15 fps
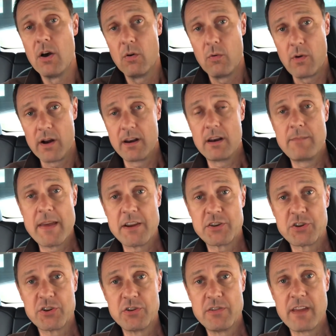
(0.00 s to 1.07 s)
wanted to make
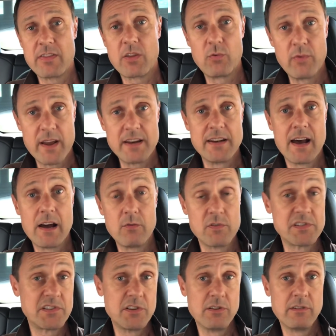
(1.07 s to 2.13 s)
sure that the red dot
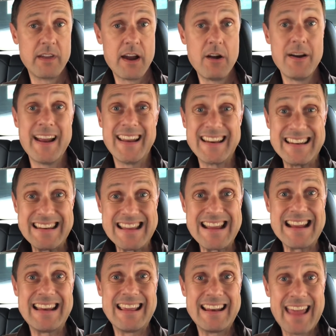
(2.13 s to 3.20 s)
was still there, and
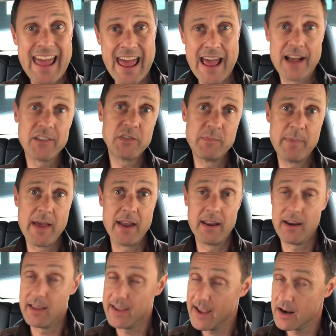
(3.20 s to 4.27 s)
indeed it has been.
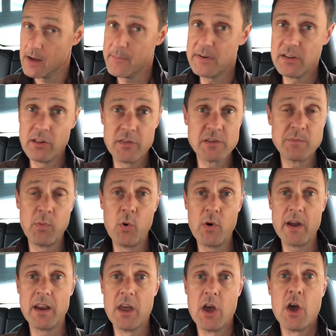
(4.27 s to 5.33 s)
And again, up until this
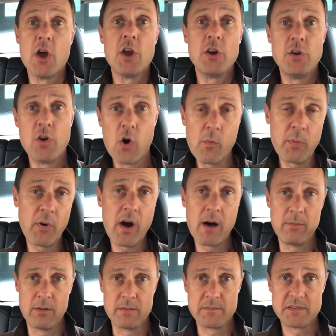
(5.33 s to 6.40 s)
point, no
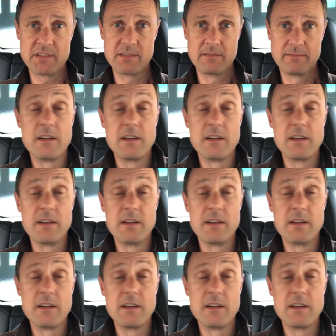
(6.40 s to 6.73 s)
problems.